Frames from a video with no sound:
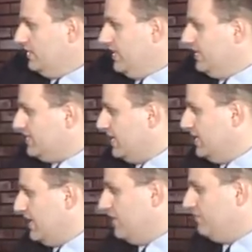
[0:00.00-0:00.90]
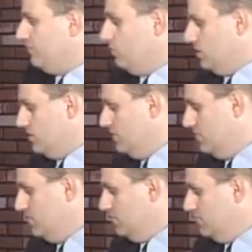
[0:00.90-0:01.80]
King to f4.
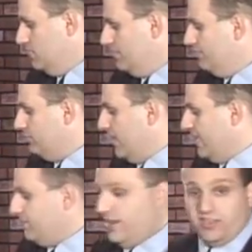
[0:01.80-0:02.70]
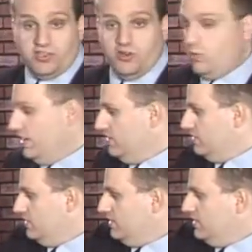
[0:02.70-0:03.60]
Black makes a queen.
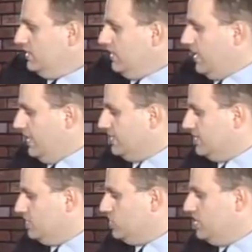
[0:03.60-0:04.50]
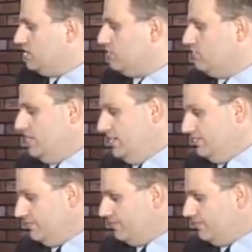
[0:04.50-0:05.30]
King to g3.